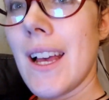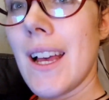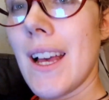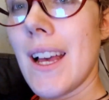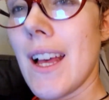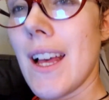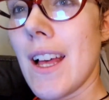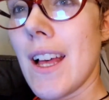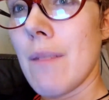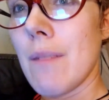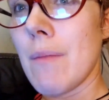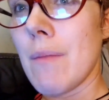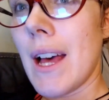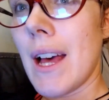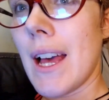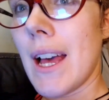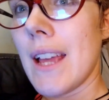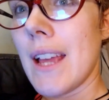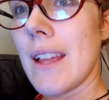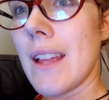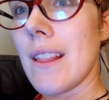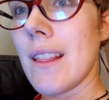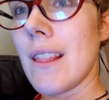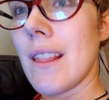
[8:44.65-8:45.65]
Um,
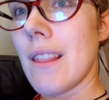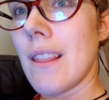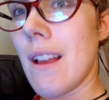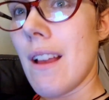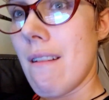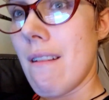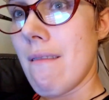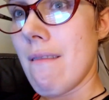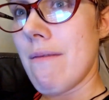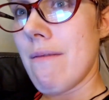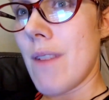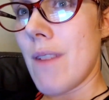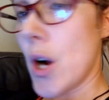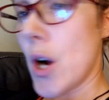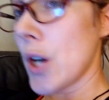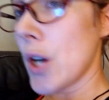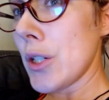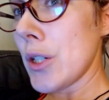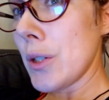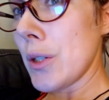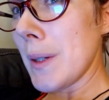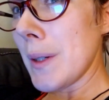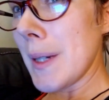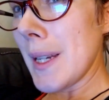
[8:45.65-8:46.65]
I love
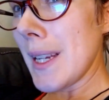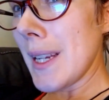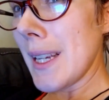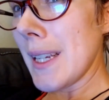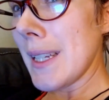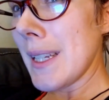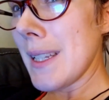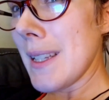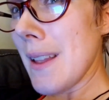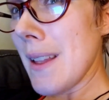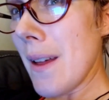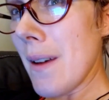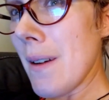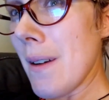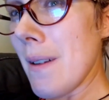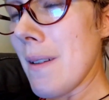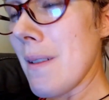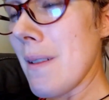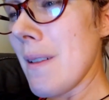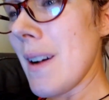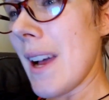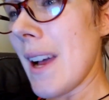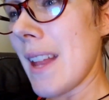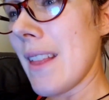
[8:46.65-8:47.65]
archery
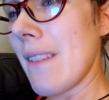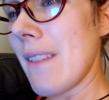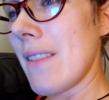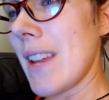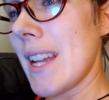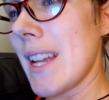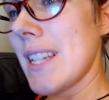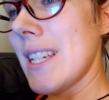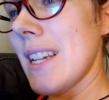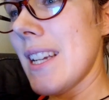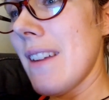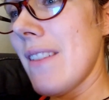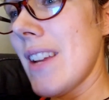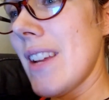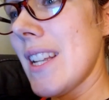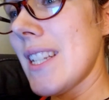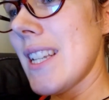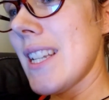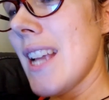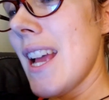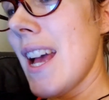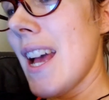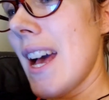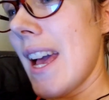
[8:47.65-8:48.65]
though. I love the idea of it.